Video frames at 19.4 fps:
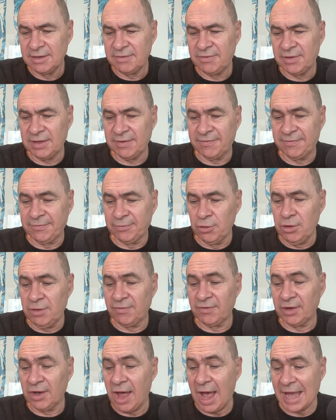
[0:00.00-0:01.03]
for the fruit
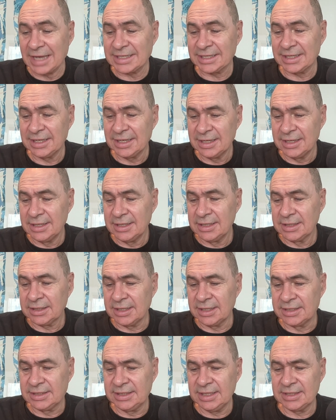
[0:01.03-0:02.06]
of light
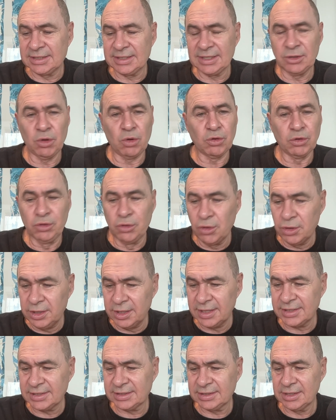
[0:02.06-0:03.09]
consists in all
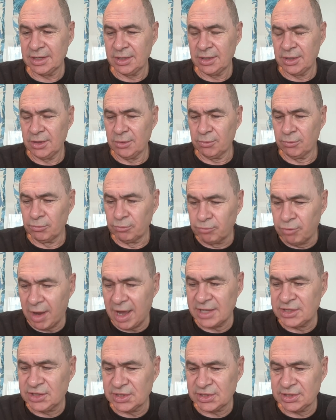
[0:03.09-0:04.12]
goodness,
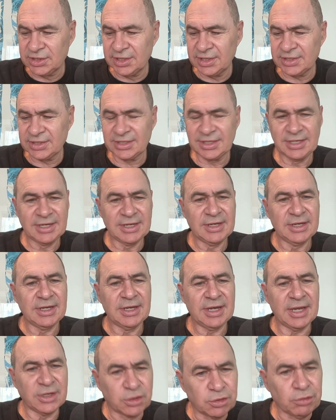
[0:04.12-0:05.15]
righteousness,
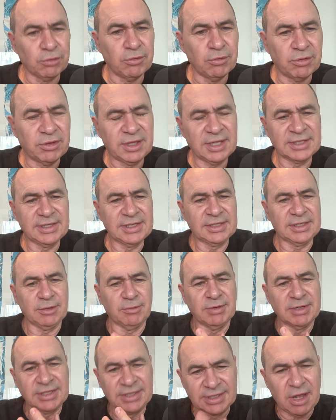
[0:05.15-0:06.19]
and truth. This is the
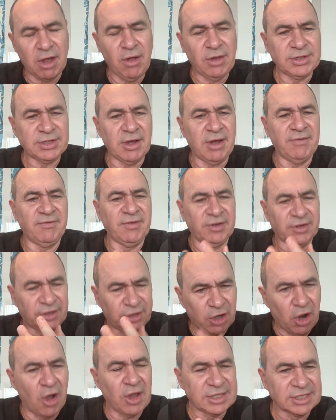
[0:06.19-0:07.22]
result of
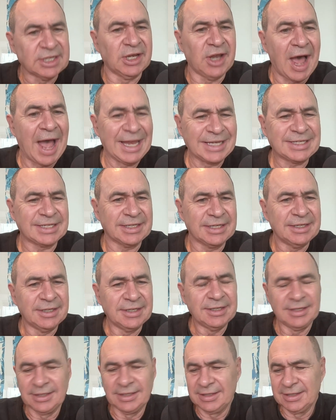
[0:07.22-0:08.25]
God's light
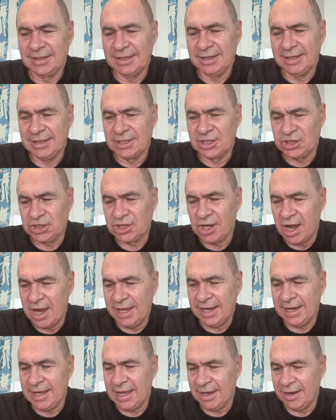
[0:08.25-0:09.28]

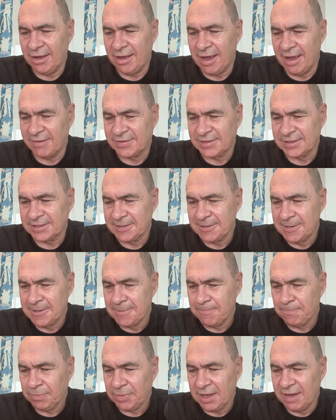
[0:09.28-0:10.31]
shining in our lives.
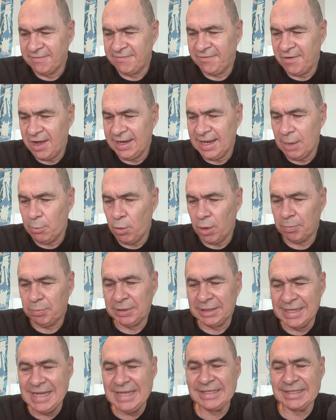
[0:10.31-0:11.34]
And find out what
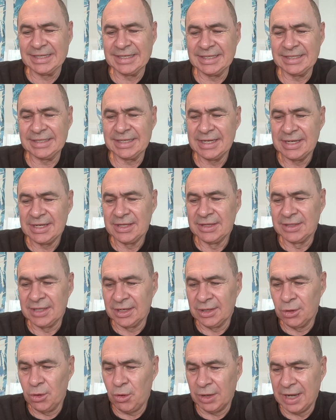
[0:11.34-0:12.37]
pleases the
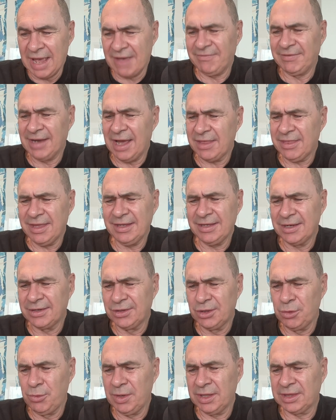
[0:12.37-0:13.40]
Lord. Have nothing to
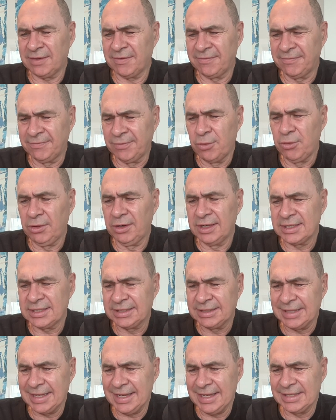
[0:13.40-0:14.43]
do with the fruitless
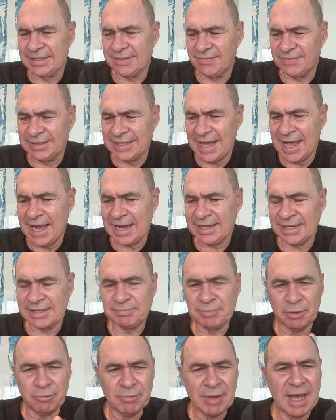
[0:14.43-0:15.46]
deeds of darkness,
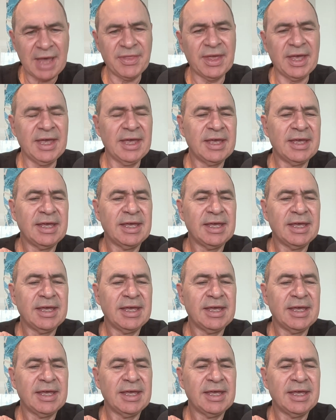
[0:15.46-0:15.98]
but rather